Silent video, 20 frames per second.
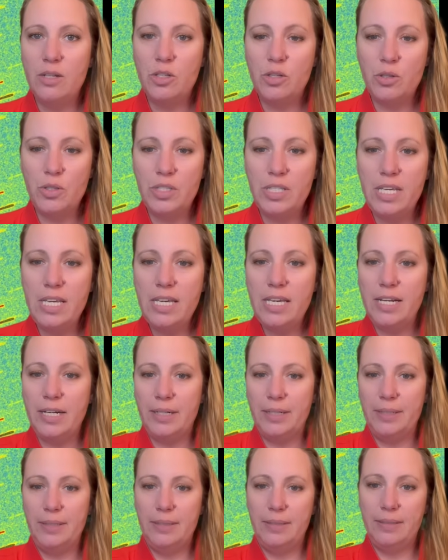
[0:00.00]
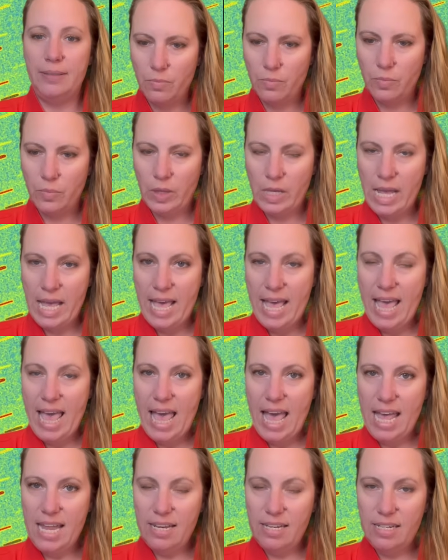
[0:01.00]
to see here.
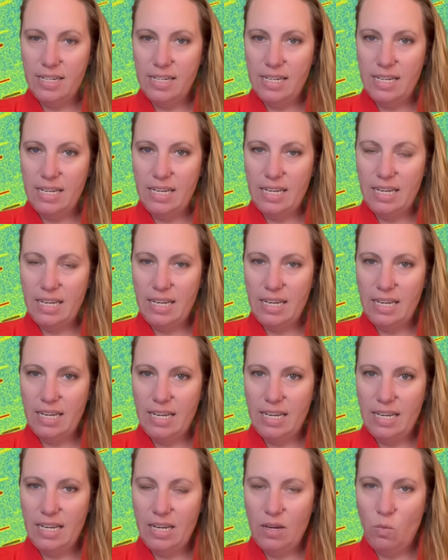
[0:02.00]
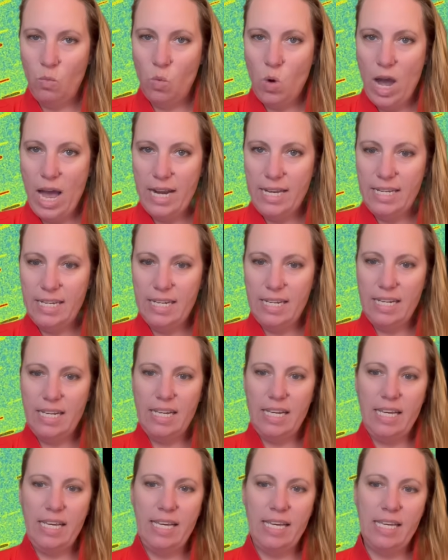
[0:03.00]
And what
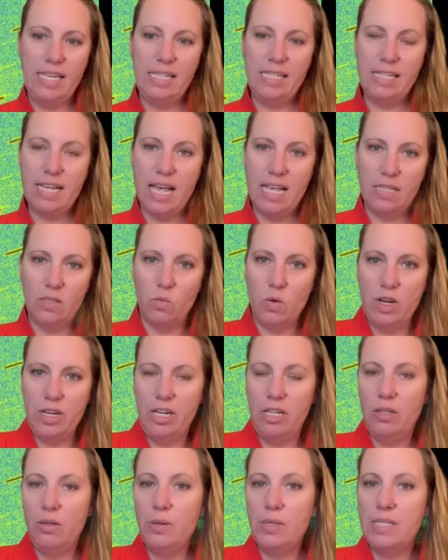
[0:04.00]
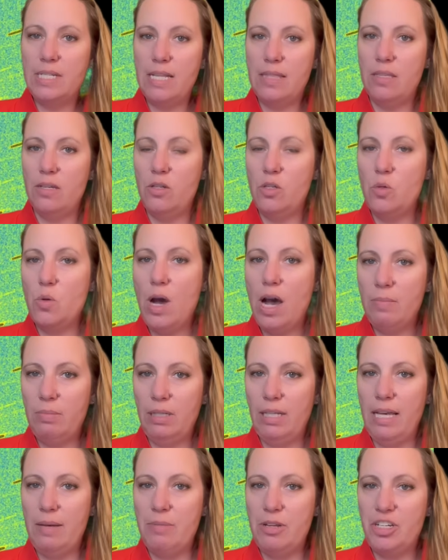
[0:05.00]
he says when he looks at the new Hubble
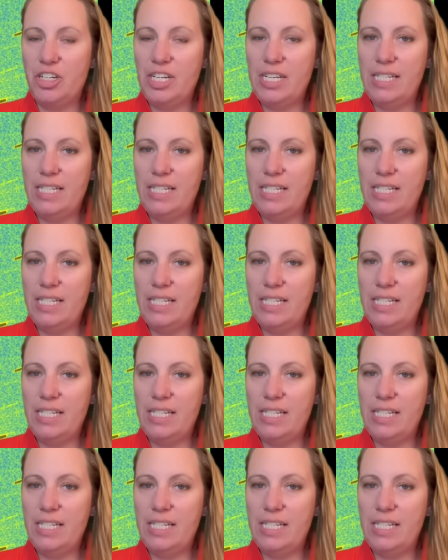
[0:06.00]
image, he